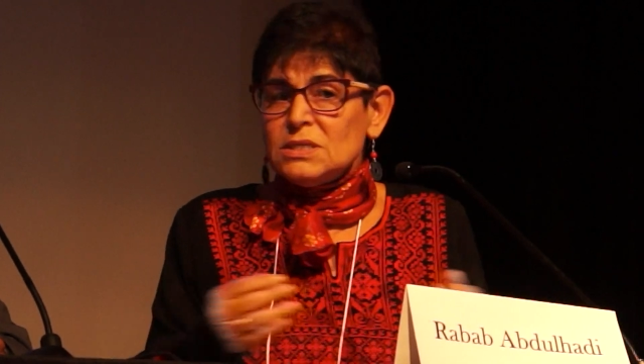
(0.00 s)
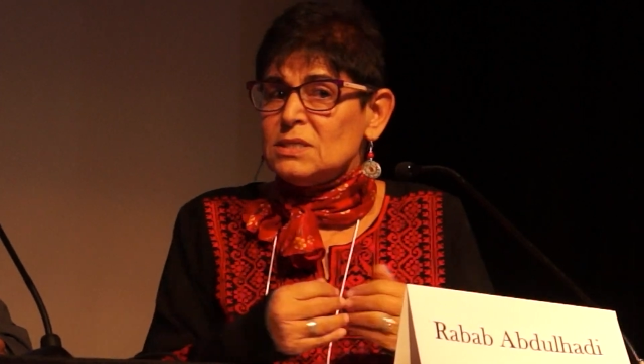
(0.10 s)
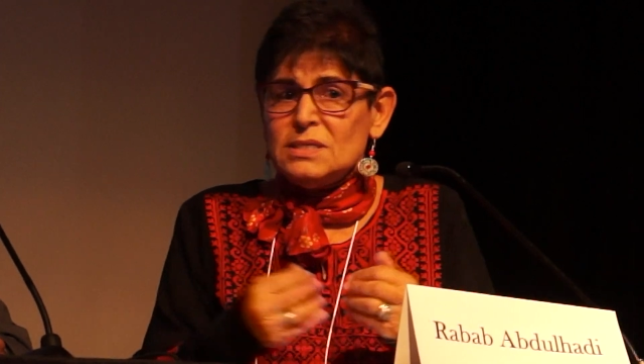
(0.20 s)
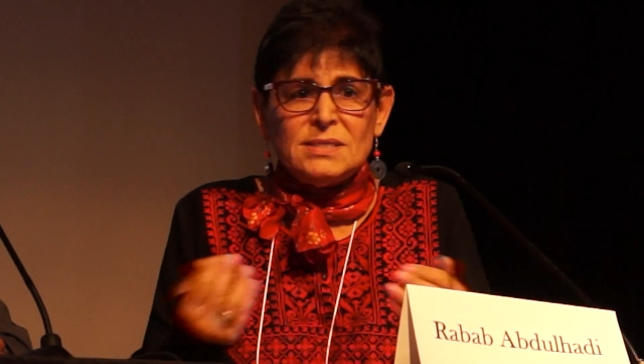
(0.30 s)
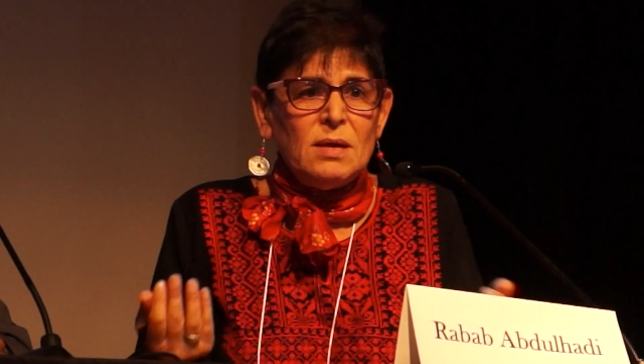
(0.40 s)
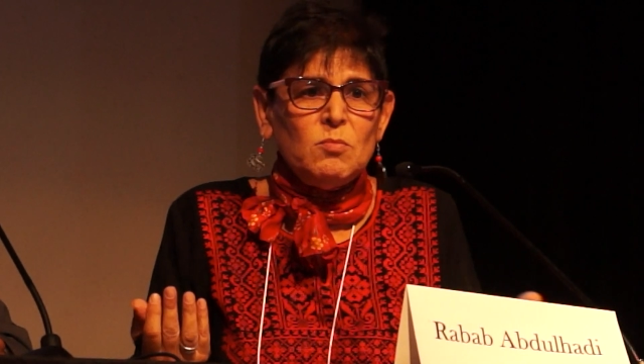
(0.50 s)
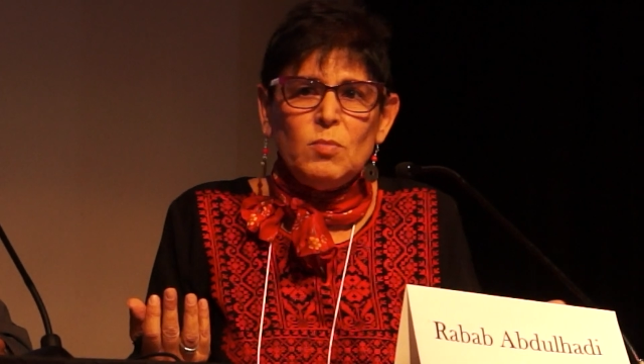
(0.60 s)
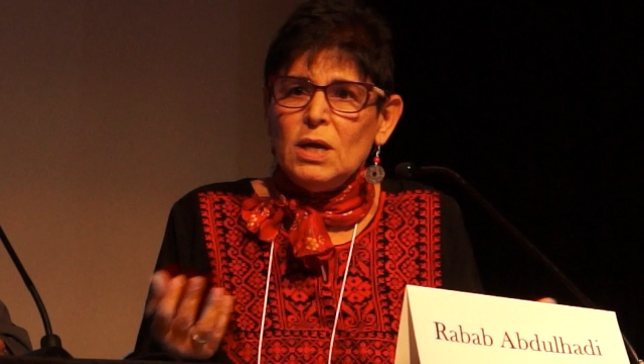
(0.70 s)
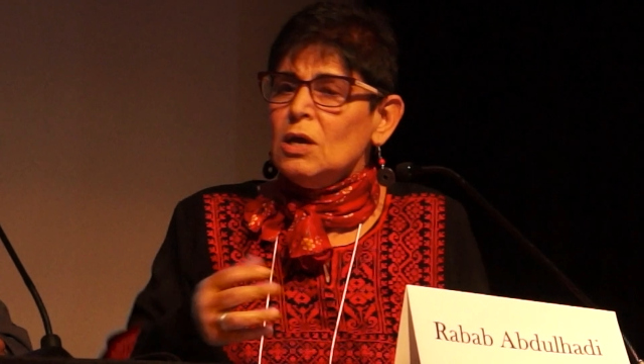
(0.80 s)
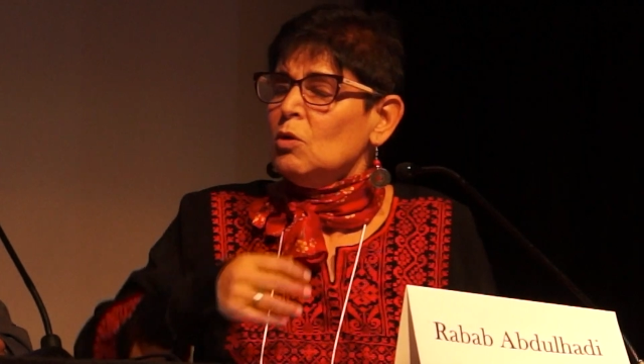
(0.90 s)
It's the same
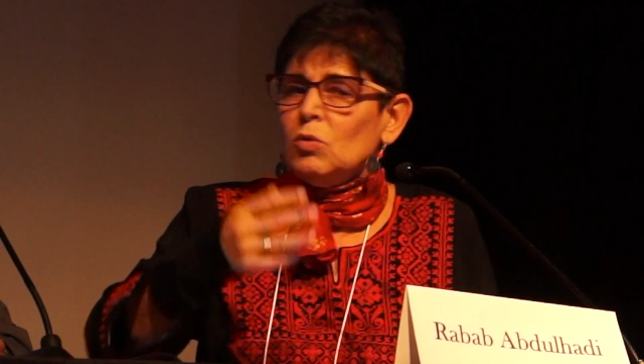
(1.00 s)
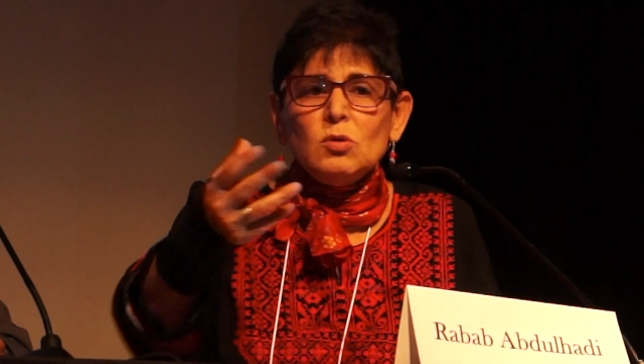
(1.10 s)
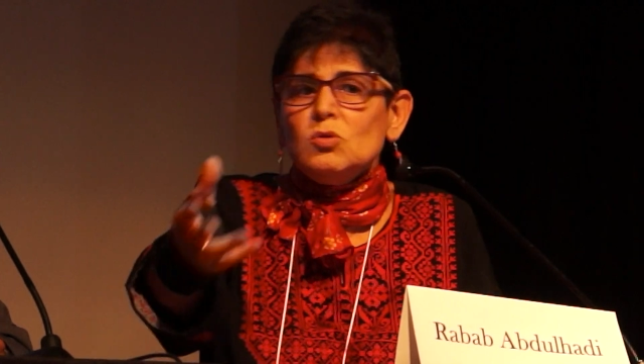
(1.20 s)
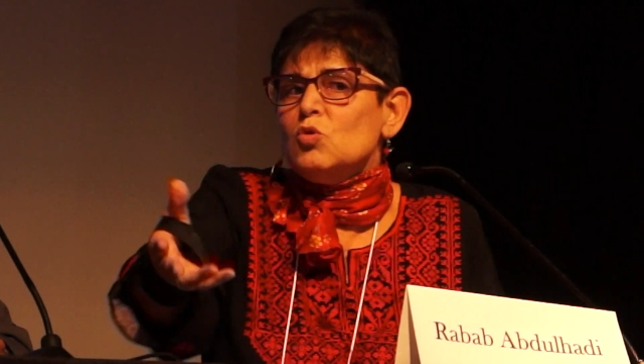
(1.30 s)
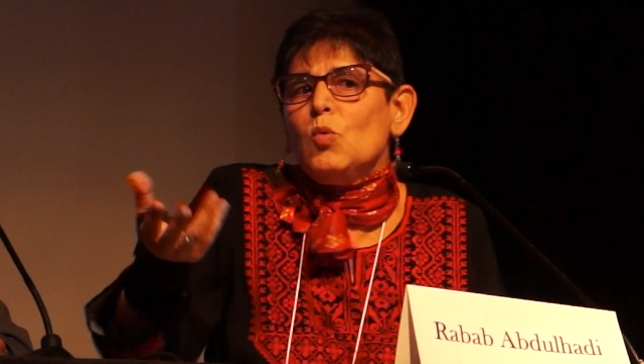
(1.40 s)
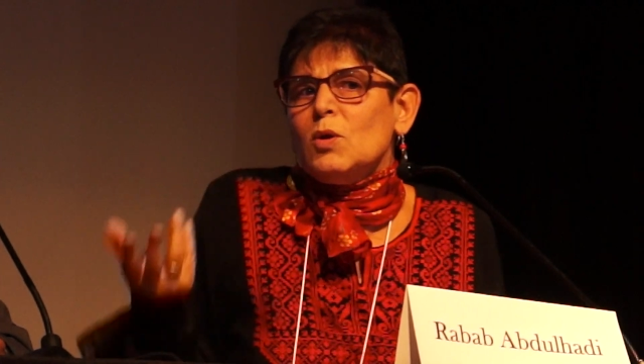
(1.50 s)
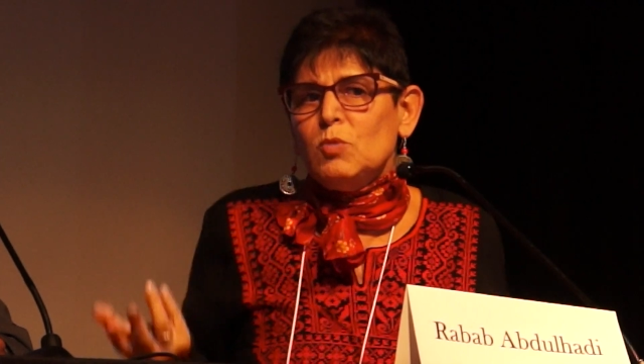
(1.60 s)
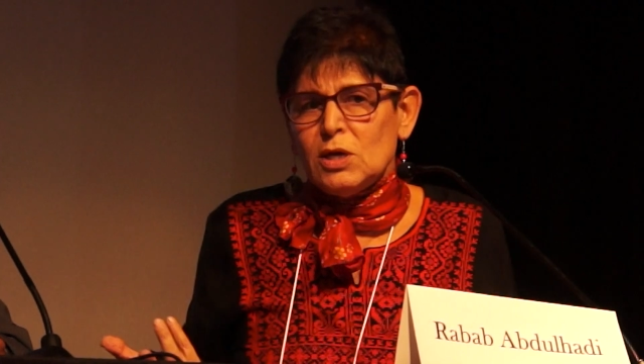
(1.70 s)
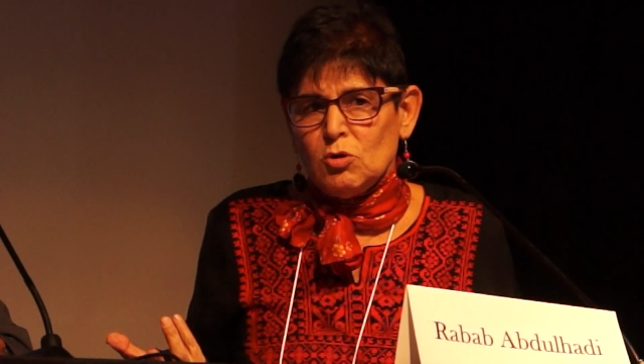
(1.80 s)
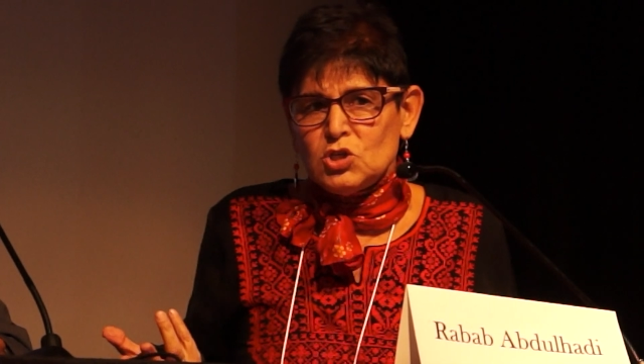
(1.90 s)
way. We don't do 1
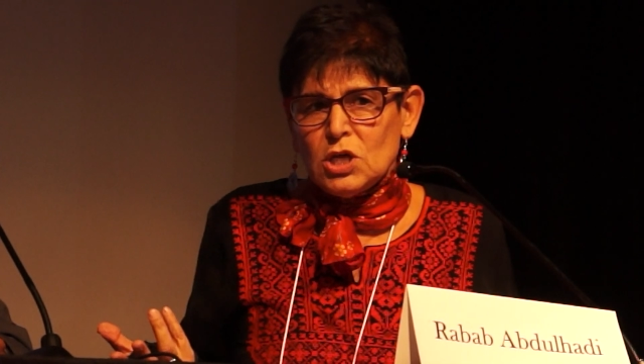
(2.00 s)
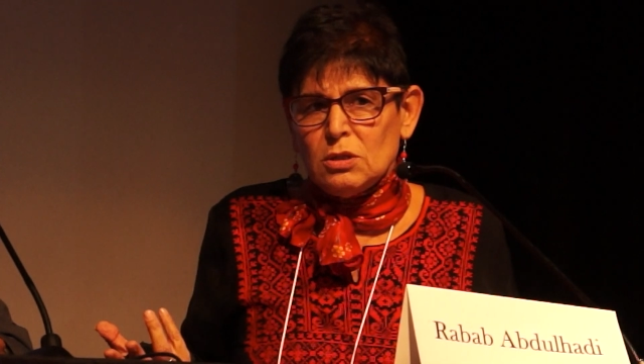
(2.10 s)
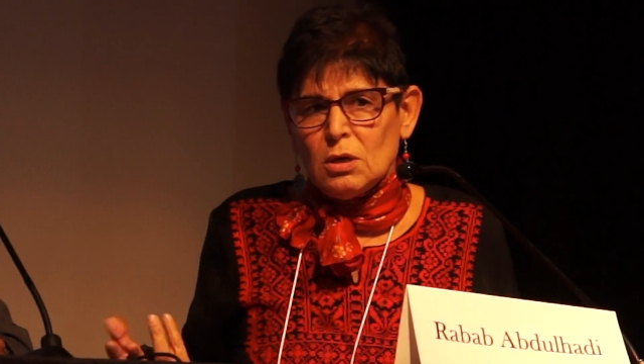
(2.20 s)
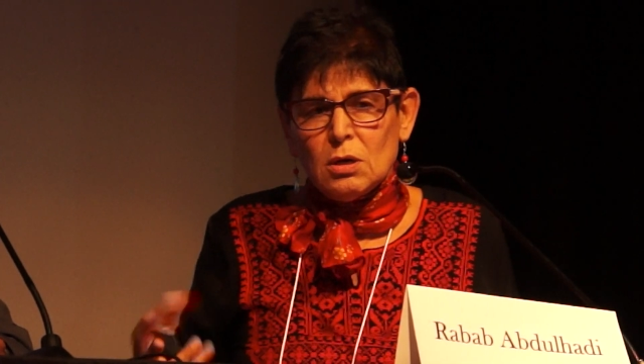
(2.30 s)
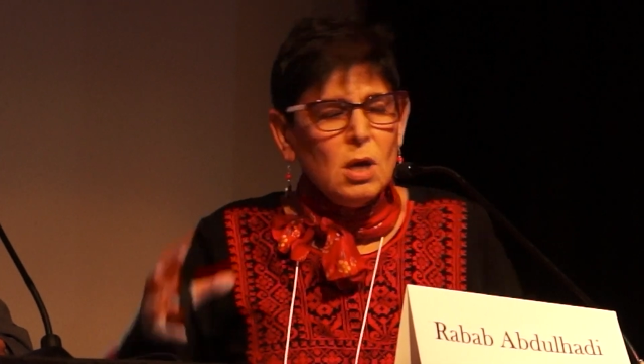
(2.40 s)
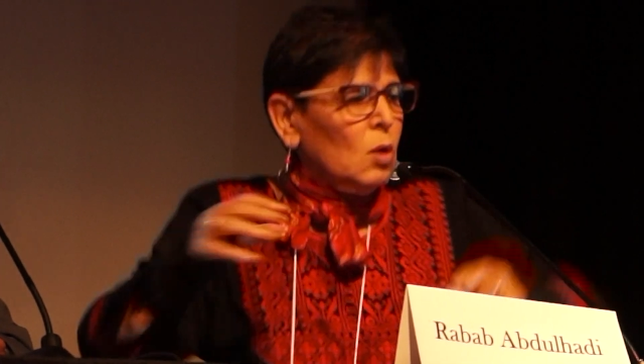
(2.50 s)
week on gender,